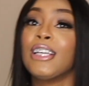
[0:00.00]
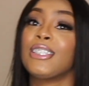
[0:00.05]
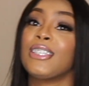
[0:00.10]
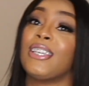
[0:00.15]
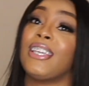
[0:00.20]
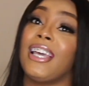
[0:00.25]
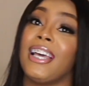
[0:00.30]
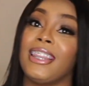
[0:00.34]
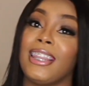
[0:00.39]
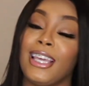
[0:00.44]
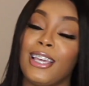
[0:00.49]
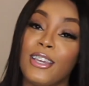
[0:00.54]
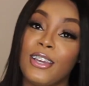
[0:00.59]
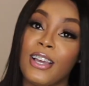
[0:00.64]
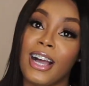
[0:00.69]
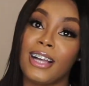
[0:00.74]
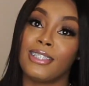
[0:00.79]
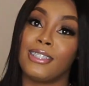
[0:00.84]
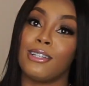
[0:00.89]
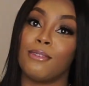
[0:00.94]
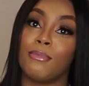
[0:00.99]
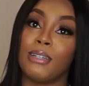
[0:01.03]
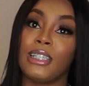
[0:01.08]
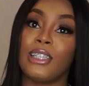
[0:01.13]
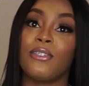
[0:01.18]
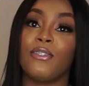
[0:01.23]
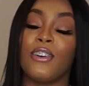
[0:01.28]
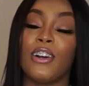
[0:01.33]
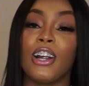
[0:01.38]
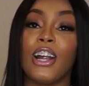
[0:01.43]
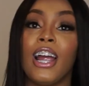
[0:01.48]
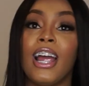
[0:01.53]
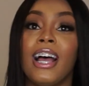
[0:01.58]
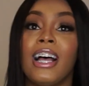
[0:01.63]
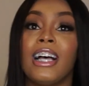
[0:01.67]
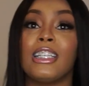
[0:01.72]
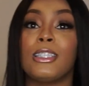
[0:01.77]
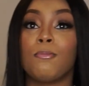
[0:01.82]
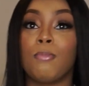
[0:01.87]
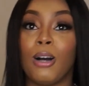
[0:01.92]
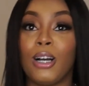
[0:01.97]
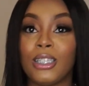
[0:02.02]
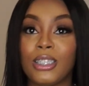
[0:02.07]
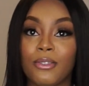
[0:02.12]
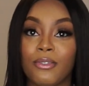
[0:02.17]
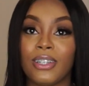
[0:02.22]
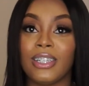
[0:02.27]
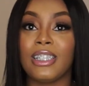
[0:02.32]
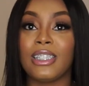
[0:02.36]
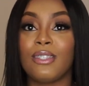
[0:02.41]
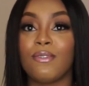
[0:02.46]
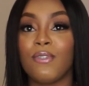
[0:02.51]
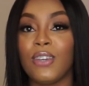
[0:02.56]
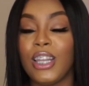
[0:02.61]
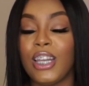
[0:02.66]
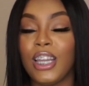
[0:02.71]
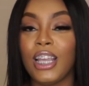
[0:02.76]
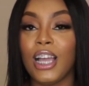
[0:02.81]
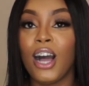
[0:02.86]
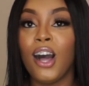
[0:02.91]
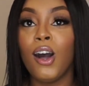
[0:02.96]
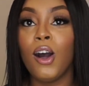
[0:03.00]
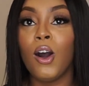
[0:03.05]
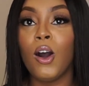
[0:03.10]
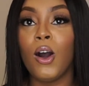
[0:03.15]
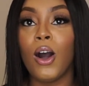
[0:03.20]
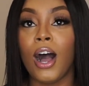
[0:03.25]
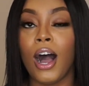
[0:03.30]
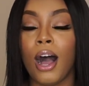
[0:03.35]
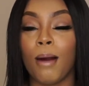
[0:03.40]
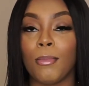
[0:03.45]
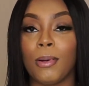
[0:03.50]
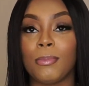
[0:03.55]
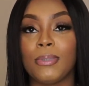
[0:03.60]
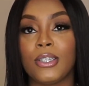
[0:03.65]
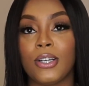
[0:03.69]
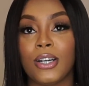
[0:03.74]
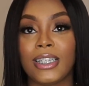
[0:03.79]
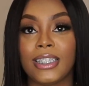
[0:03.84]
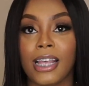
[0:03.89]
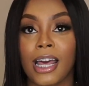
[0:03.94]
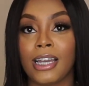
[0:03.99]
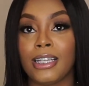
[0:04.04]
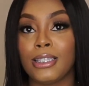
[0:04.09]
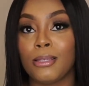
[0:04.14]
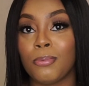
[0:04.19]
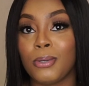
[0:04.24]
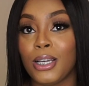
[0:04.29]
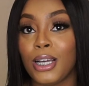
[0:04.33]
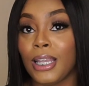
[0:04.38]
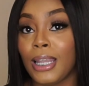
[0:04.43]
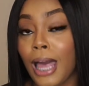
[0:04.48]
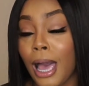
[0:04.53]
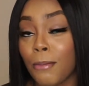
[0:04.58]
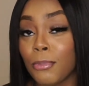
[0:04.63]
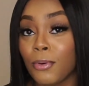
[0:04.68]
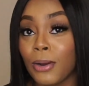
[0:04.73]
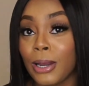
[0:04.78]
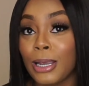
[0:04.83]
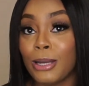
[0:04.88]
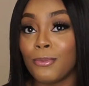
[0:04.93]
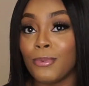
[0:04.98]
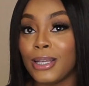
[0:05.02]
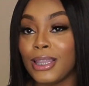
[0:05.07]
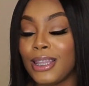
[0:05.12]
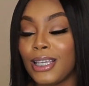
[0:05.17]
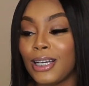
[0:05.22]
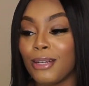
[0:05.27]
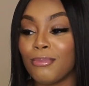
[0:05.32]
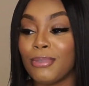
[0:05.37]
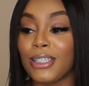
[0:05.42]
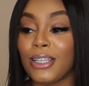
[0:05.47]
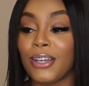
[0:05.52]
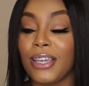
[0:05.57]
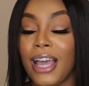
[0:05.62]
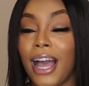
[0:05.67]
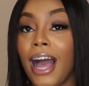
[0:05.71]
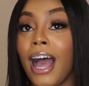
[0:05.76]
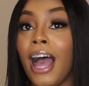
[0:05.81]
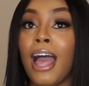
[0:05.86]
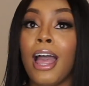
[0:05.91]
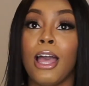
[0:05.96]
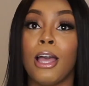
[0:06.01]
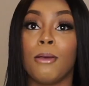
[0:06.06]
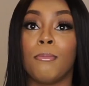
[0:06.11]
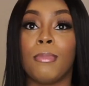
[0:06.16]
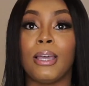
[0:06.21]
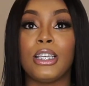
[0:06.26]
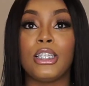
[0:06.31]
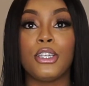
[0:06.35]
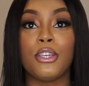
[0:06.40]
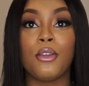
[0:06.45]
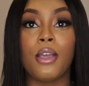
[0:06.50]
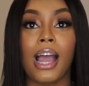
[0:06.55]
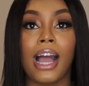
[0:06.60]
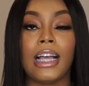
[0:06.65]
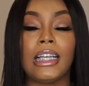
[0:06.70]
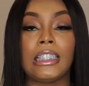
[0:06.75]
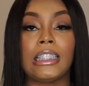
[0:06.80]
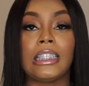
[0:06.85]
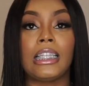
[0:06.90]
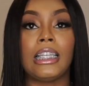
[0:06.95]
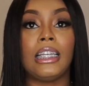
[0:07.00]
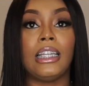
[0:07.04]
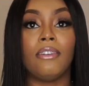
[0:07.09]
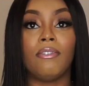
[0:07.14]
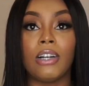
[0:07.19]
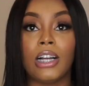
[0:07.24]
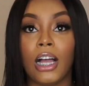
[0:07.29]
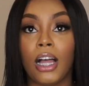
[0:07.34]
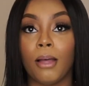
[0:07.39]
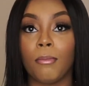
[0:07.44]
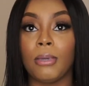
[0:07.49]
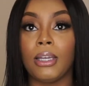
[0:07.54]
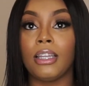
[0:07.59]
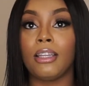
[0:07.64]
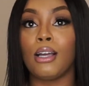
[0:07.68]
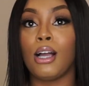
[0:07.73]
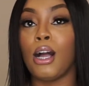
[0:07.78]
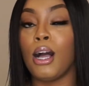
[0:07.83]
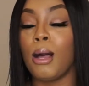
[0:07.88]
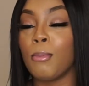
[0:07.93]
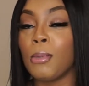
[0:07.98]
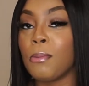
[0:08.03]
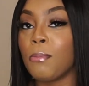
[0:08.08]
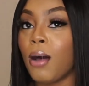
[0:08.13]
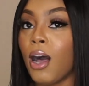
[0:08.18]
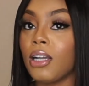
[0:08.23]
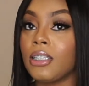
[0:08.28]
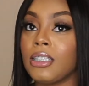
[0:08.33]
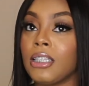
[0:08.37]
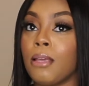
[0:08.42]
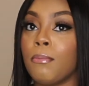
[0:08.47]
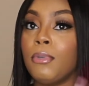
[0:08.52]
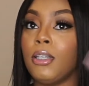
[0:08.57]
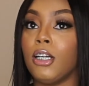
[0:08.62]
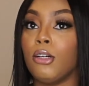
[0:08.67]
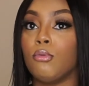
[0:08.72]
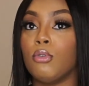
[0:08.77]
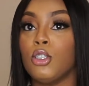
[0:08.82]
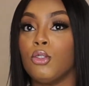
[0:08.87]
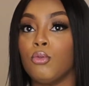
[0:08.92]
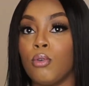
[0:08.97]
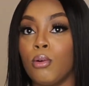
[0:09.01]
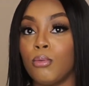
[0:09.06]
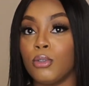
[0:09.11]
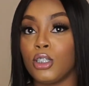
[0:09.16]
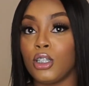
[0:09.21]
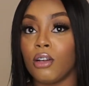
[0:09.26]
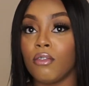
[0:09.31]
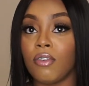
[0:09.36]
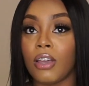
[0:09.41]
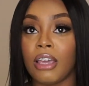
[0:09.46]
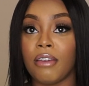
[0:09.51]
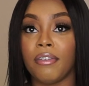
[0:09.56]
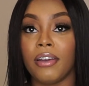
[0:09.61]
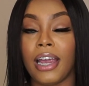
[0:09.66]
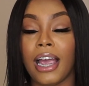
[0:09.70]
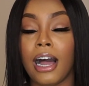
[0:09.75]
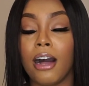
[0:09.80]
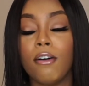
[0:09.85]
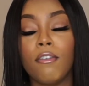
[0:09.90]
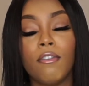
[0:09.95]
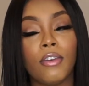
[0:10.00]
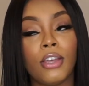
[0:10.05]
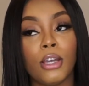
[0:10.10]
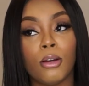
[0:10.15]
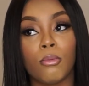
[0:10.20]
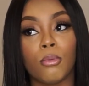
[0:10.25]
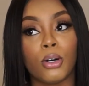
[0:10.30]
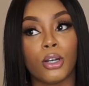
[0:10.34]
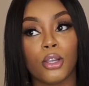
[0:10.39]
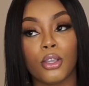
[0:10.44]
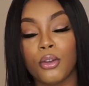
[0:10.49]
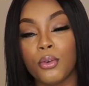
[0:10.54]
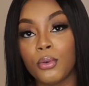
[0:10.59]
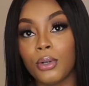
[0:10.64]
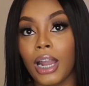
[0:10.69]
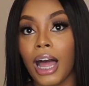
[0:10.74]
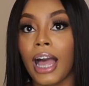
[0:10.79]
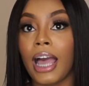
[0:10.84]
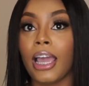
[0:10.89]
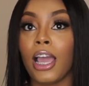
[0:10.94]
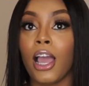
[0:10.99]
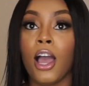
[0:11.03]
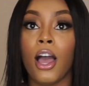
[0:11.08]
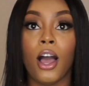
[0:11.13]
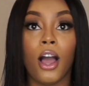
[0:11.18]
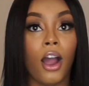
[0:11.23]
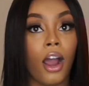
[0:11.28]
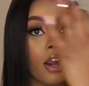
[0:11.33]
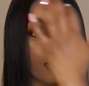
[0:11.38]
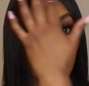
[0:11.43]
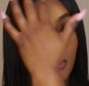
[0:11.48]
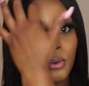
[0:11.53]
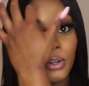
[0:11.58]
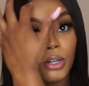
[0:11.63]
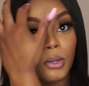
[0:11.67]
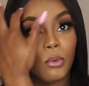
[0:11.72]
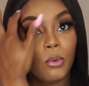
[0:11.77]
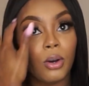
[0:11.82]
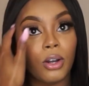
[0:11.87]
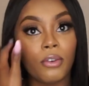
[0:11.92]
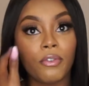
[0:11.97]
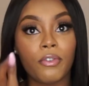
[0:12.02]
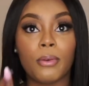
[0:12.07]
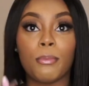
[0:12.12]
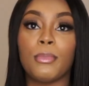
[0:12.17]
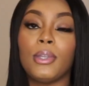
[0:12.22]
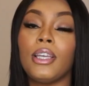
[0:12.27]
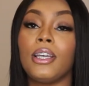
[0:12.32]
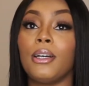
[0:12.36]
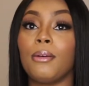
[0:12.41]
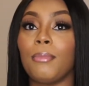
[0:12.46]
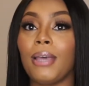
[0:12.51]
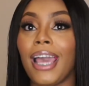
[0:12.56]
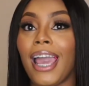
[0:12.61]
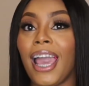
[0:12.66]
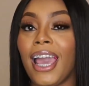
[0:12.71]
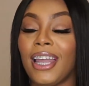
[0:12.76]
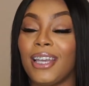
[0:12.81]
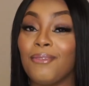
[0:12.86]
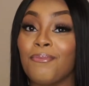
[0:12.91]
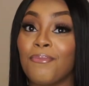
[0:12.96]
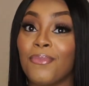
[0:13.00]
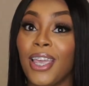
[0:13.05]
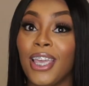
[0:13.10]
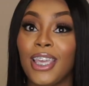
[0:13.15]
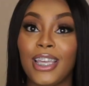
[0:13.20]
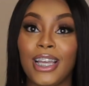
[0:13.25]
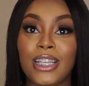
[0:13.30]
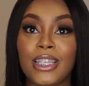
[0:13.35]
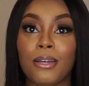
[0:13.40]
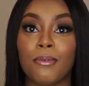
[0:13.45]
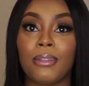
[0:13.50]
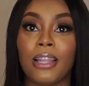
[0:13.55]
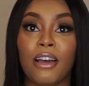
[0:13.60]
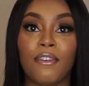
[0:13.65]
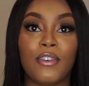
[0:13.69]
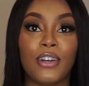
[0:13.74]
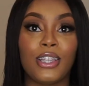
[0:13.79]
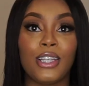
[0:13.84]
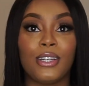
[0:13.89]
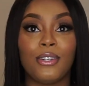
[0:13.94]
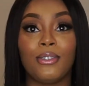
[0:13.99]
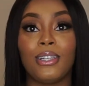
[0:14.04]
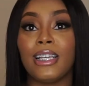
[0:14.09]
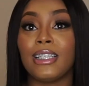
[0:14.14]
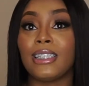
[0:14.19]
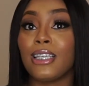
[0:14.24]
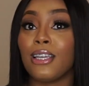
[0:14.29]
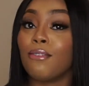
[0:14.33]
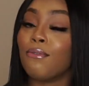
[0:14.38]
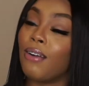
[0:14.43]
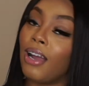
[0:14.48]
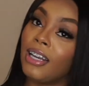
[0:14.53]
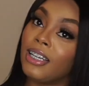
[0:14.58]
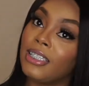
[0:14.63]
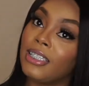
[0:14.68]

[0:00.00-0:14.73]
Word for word: So yeah, thank you guys so much for sponsoring this video. Um, I'm so excited to be collaborating with them. So yeah, make sure you guys leave a comment in the comment box. Let me know which one was your favorite outfit. What do you like? Are you gonna order from them? And yeah, so without further ado, let's get right